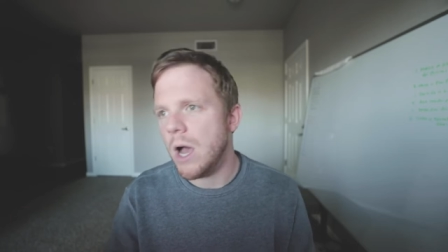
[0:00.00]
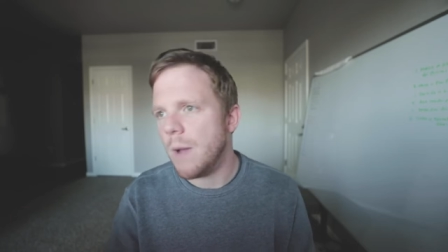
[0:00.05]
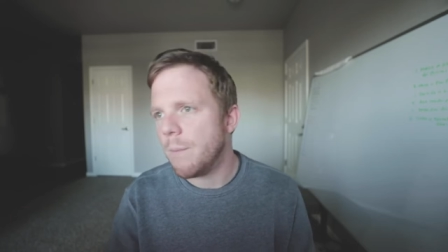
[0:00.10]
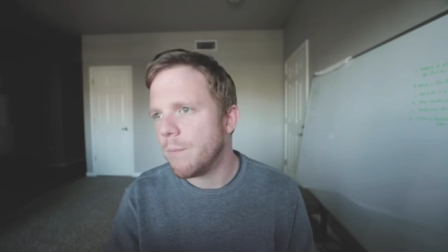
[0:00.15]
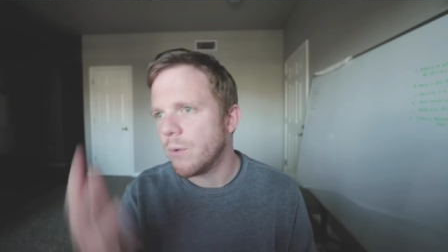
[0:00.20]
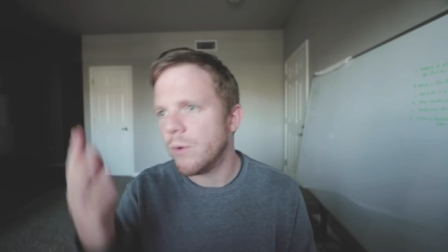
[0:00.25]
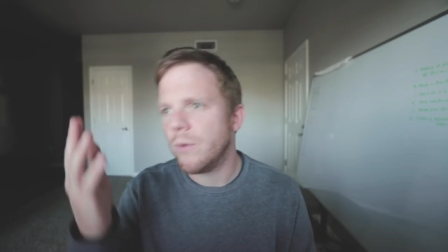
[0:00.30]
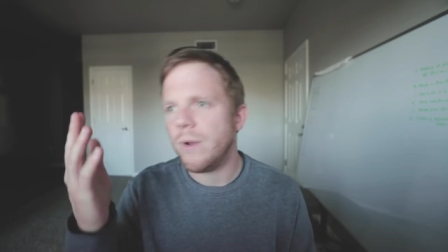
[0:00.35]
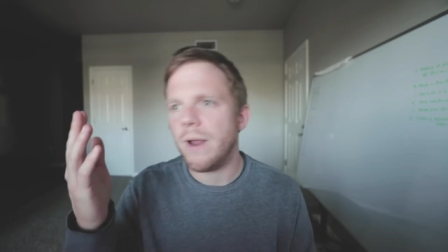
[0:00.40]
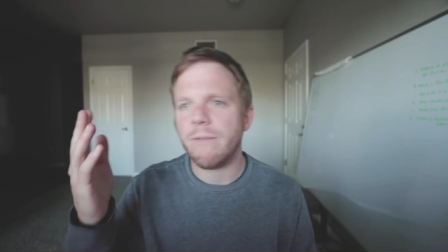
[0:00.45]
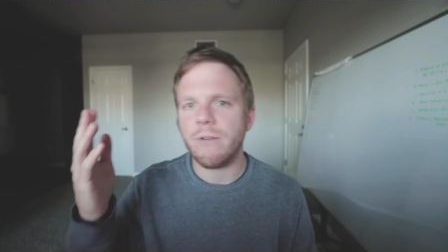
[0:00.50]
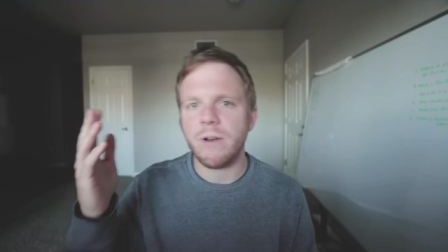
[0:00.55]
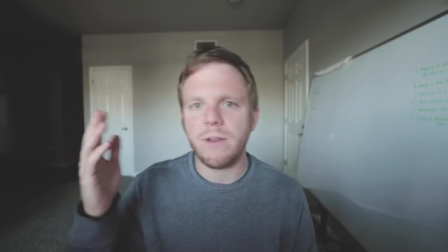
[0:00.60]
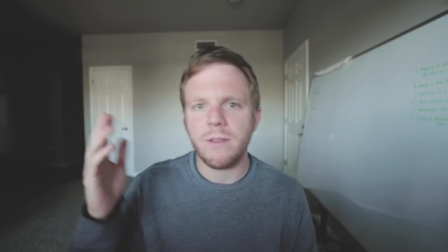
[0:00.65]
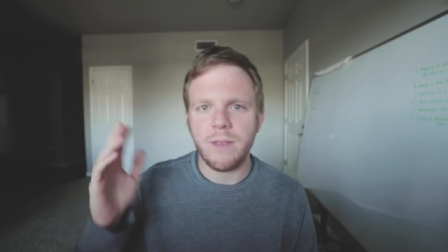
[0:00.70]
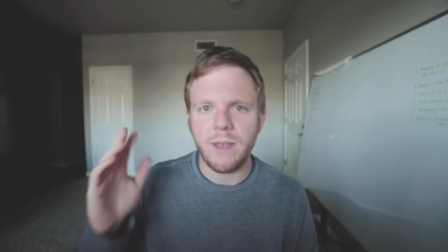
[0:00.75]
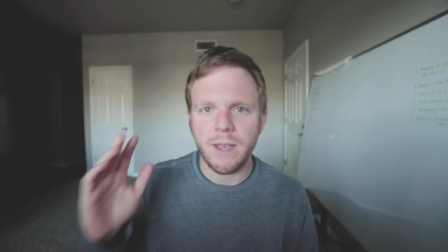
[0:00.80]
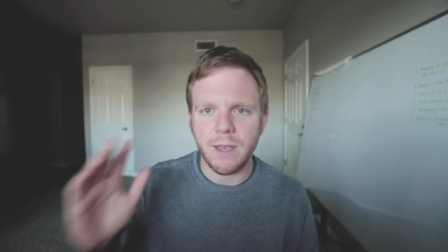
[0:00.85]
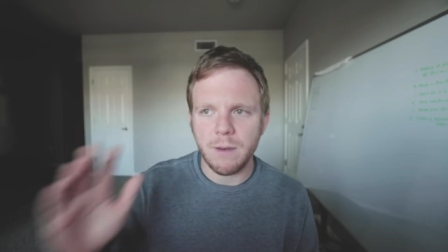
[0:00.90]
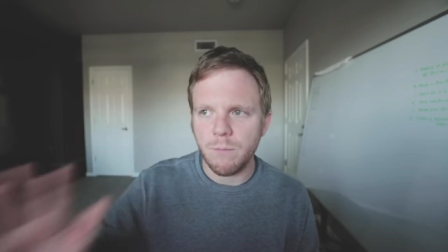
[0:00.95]
uproot
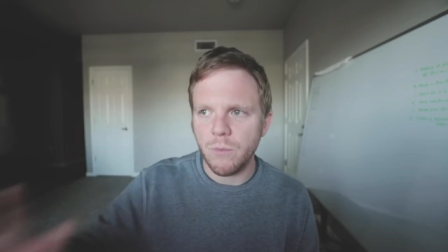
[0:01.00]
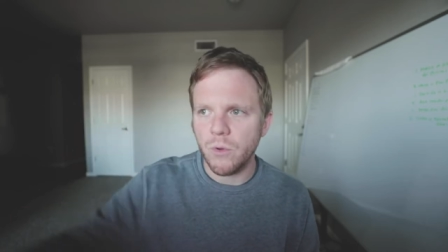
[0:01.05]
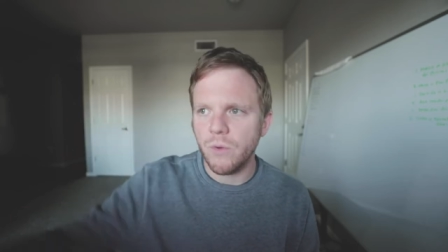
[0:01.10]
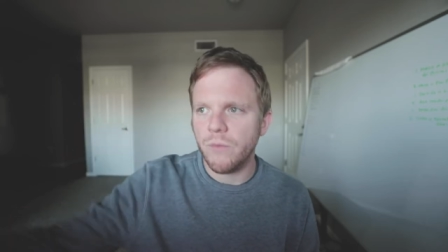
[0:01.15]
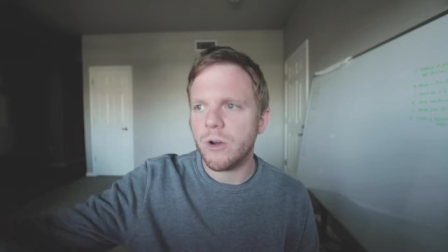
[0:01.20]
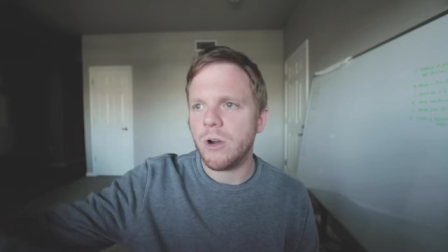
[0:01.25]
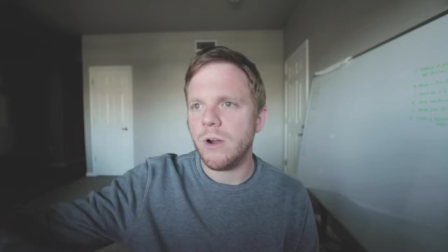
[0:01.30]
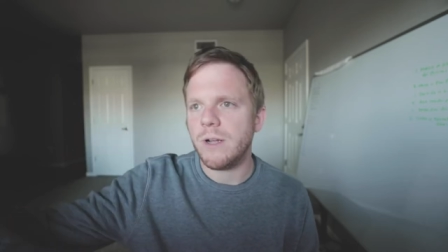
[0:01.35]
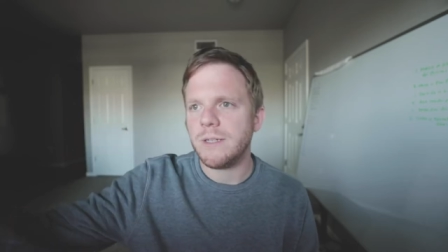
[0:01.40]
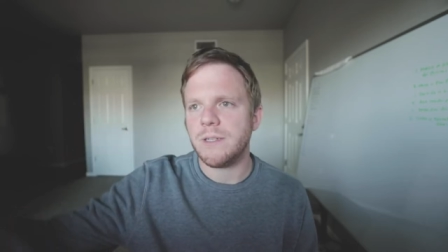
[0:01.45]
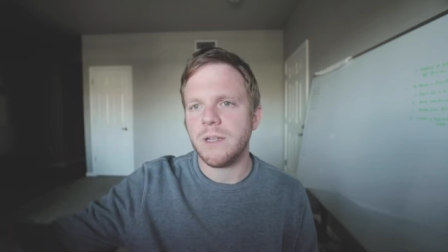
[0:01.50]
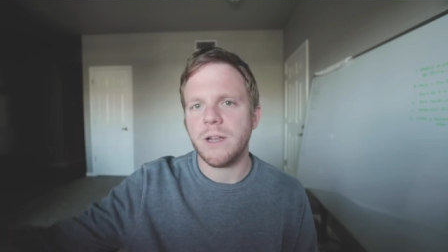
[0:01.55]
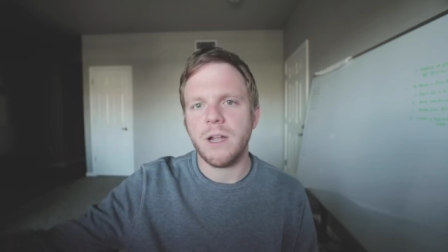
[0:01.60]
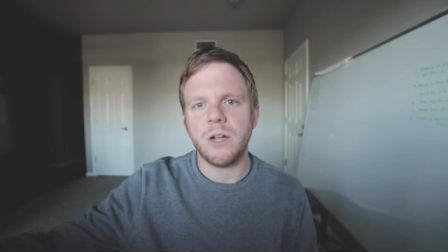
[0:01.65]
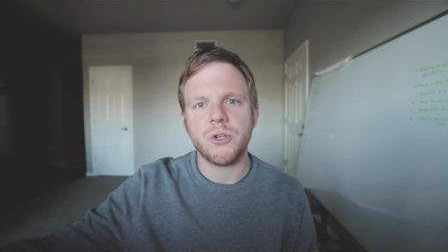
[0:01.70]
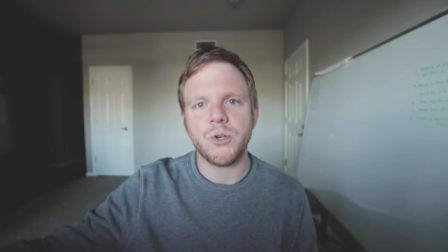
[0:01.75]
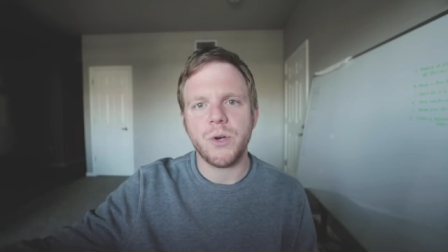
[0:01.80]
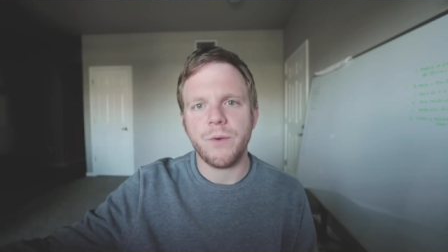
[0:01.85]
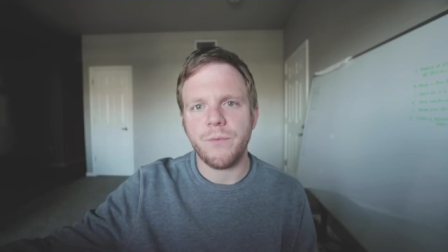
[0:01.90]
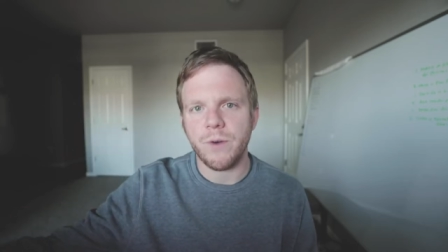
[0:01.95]
everything and move across the
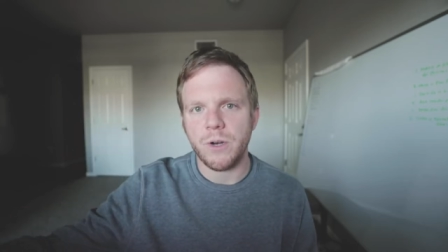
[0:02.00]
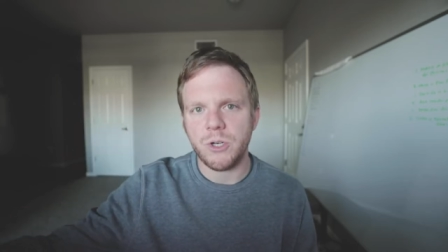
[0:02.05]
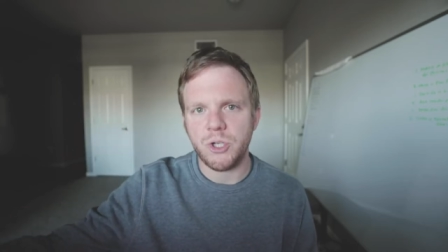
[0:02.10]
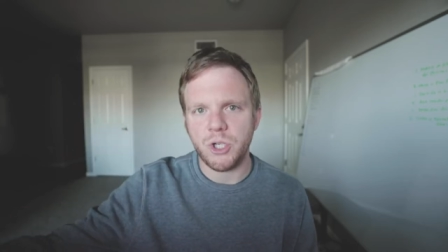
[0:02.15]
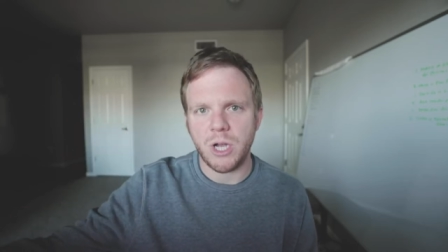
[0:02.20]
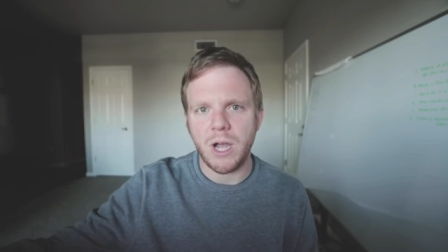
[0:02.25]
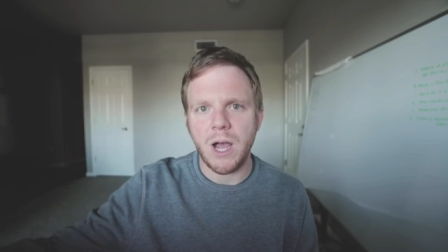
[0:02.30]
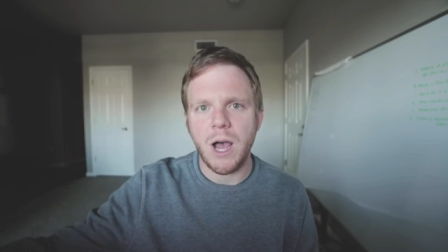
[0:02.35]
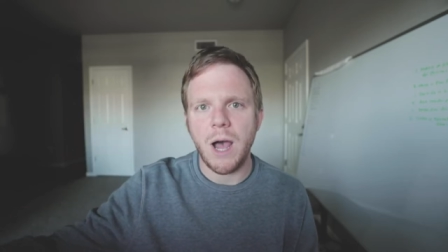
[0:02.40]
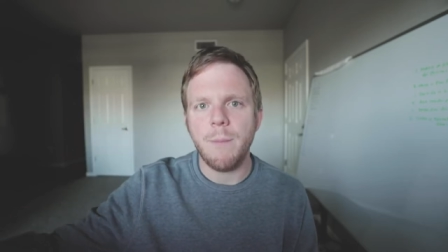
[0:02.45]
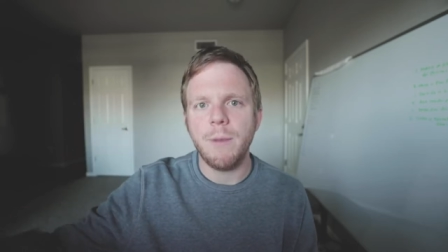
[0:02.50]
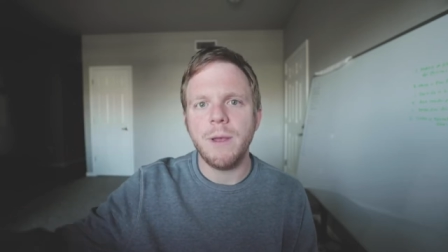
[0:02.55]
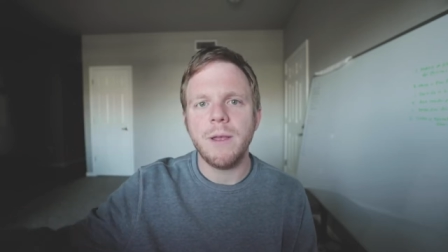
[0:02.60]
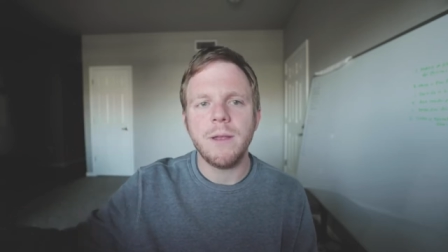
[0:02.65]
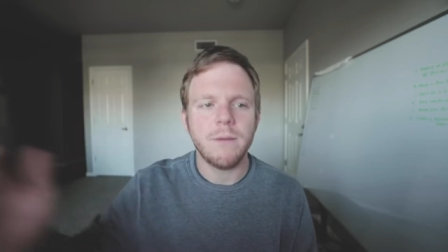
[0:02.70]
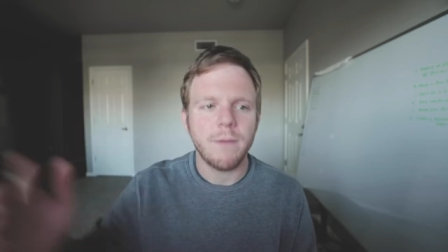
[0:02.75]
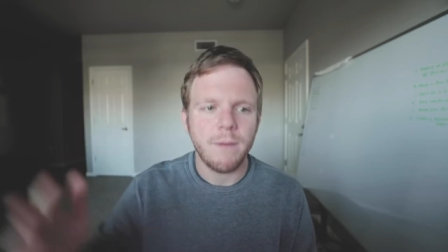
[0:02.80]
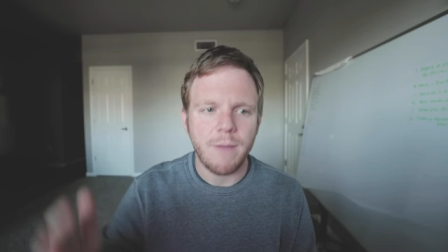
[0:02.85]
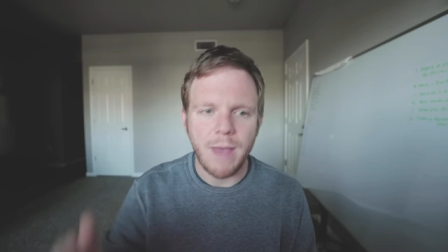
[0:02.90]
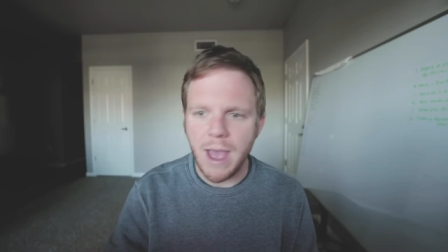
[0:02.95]
country for a job,